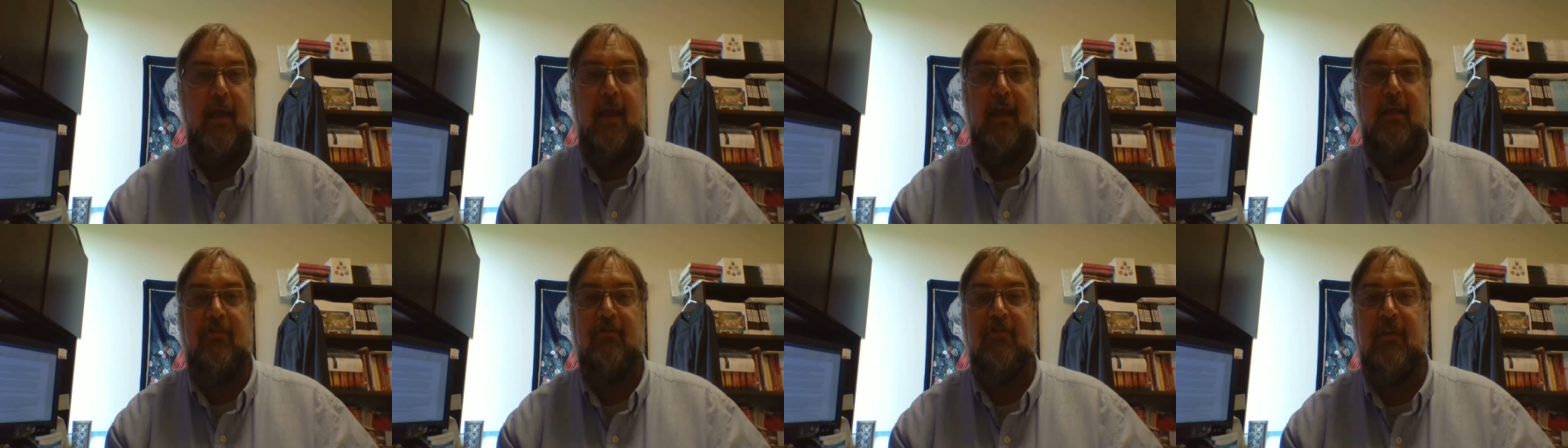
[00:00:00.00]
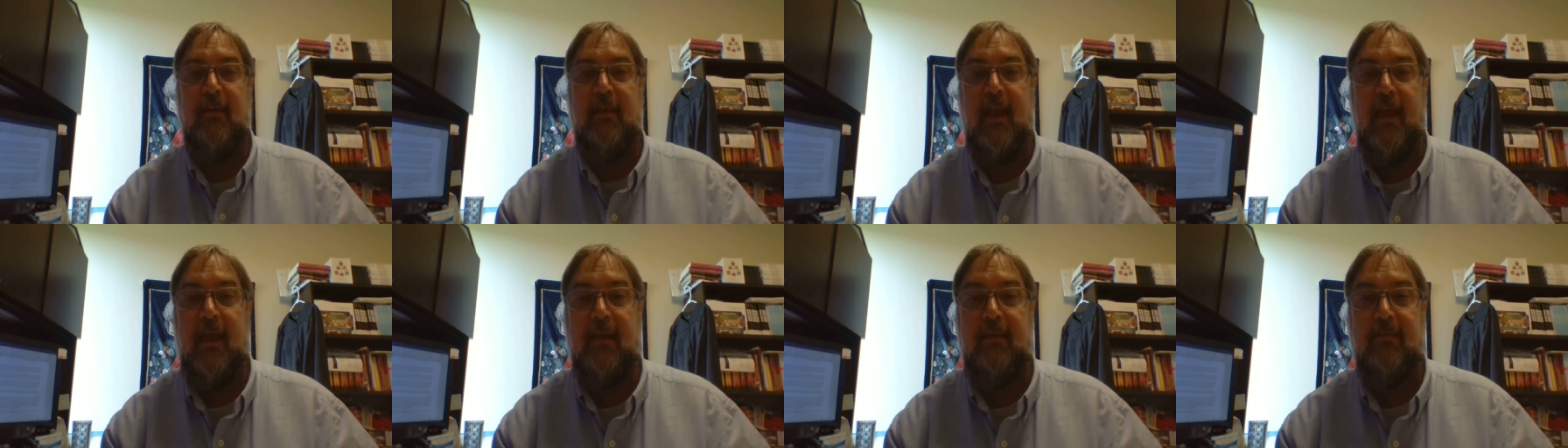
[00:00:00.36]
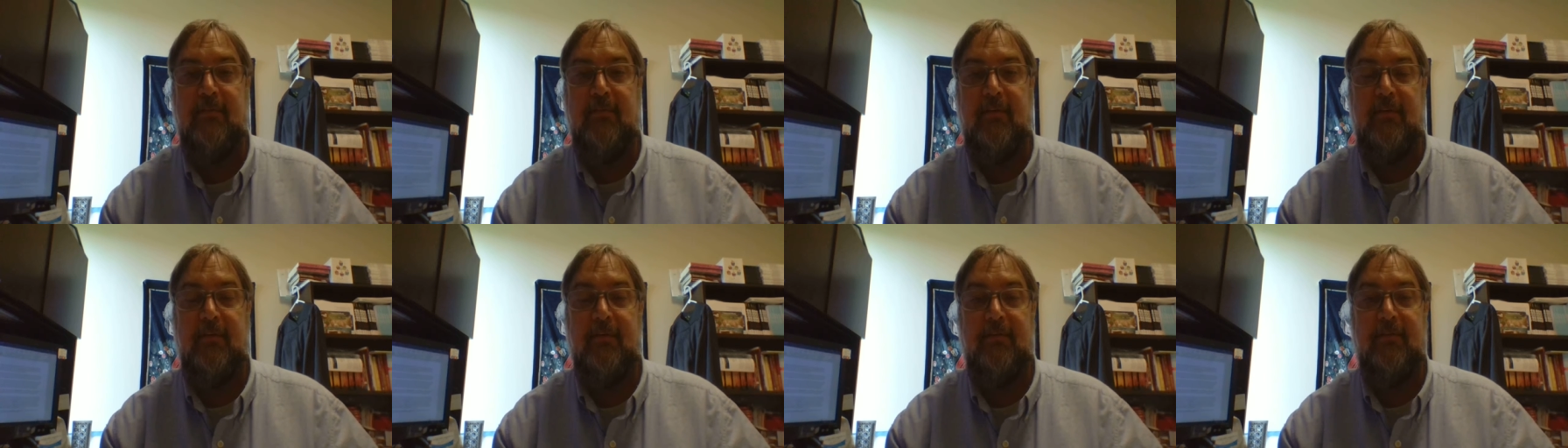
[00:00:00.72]
as she
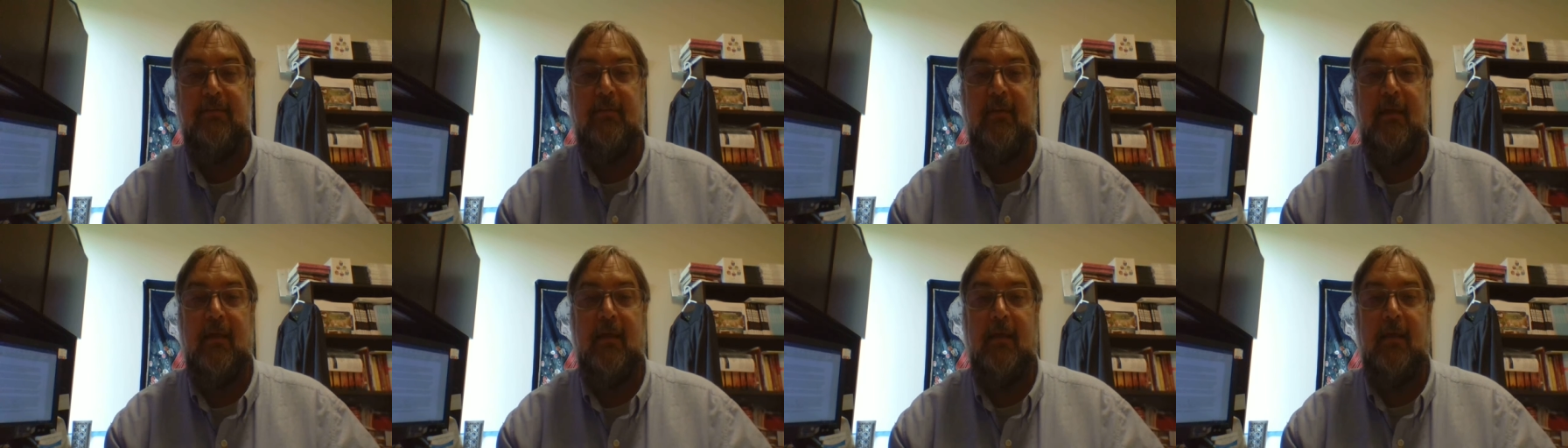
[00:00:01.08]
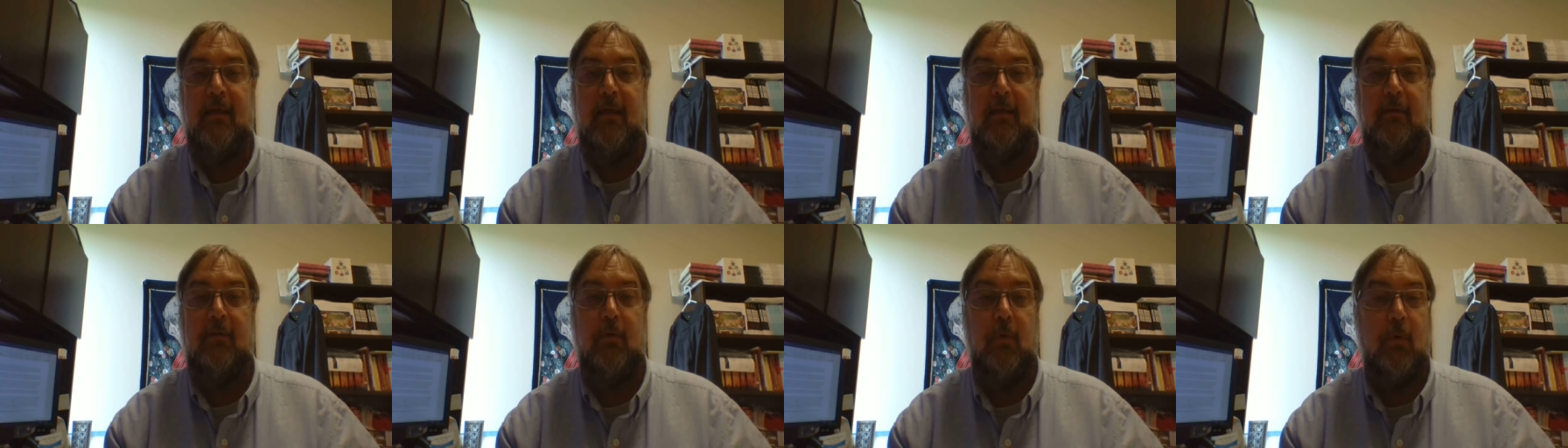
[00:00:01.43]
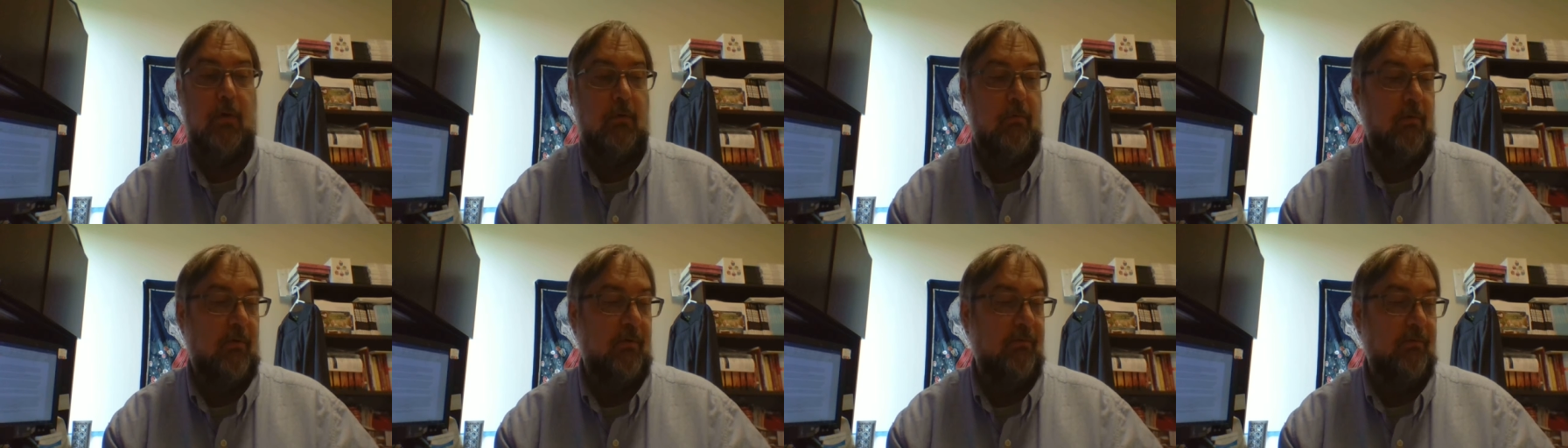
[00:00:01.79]
gazes into a
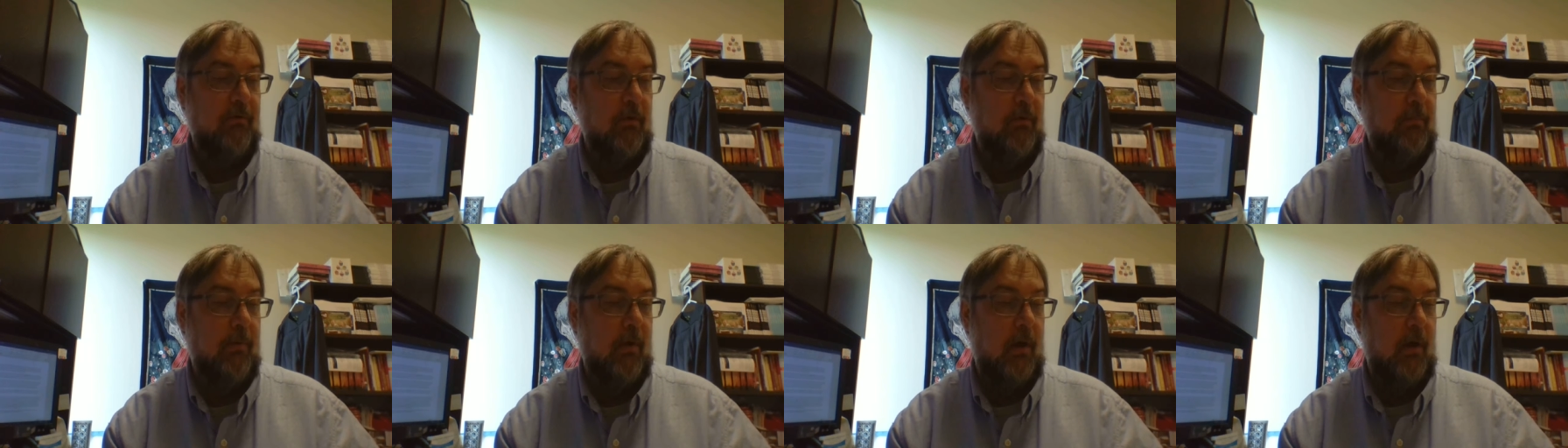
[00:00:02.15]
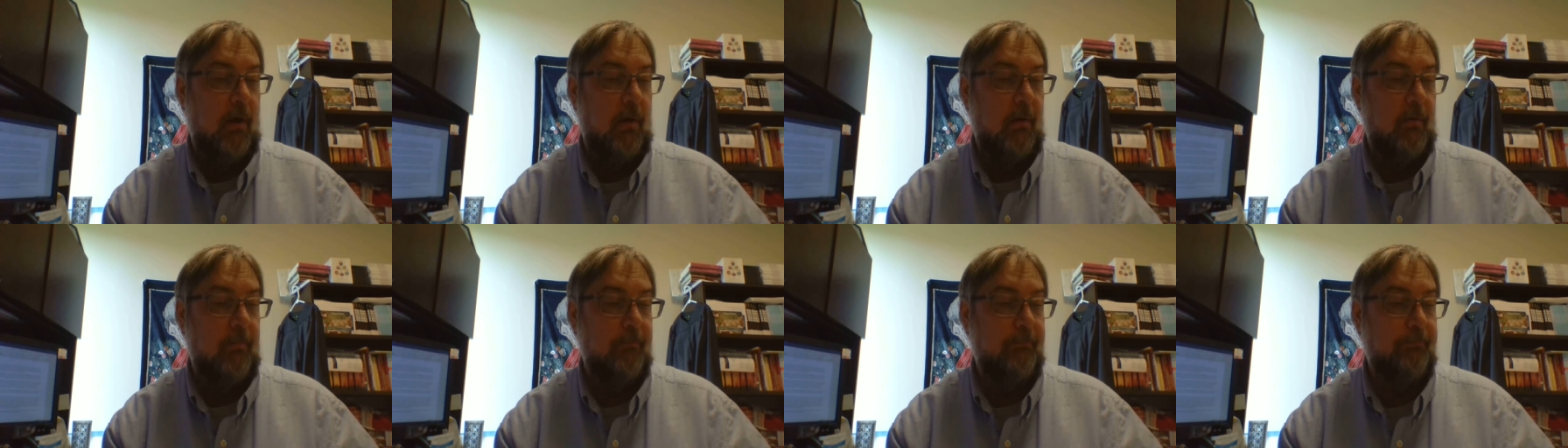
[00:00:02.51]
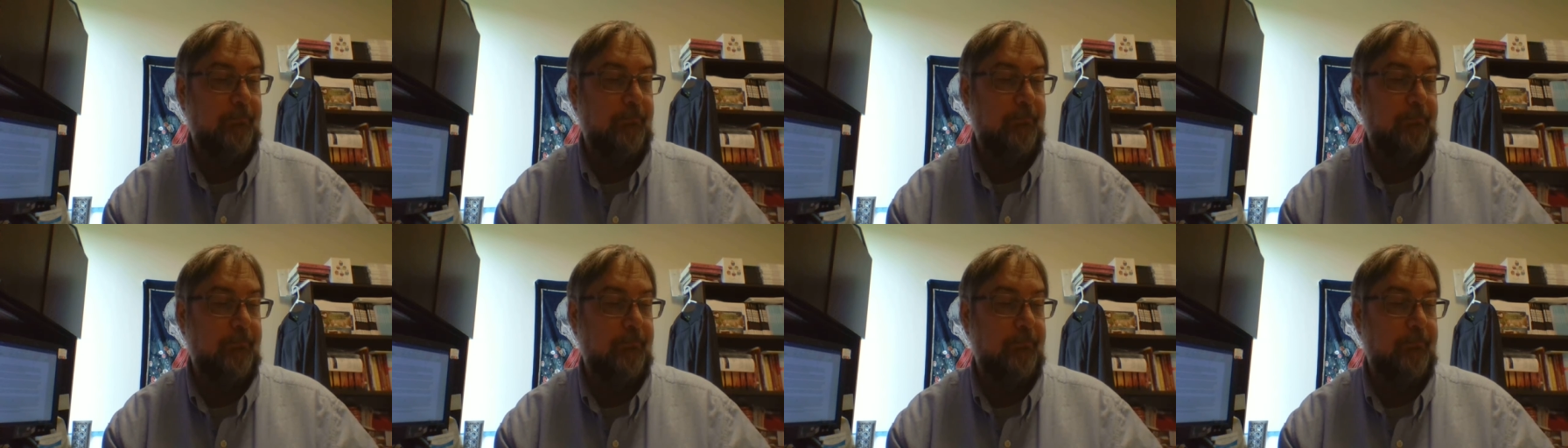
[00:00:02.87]
crystal ball.